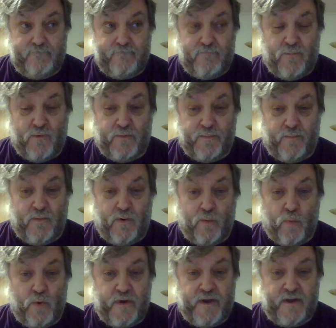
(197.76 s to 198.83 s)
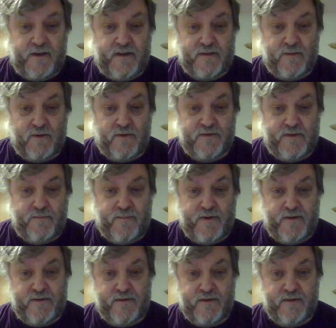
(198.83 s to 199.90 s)
more, more working days were lost in
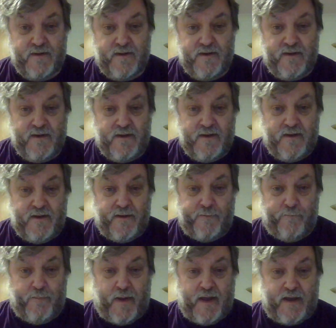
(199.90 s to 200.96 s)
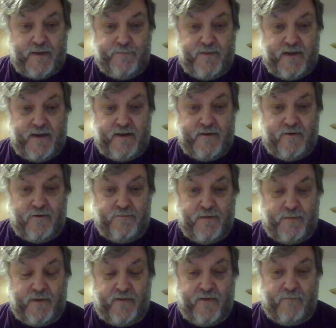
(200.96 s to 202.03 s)
Britain to back pain or
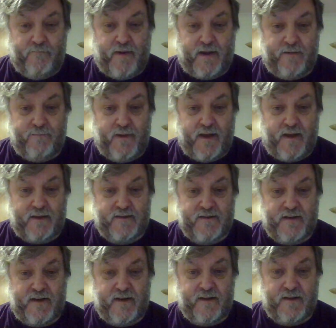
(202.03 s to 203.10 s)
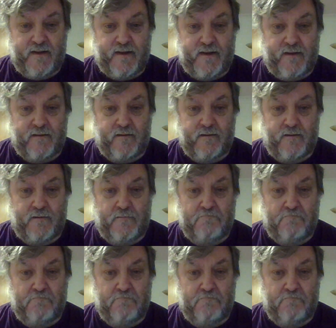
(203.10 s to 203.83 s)
people having bad backs and anything else.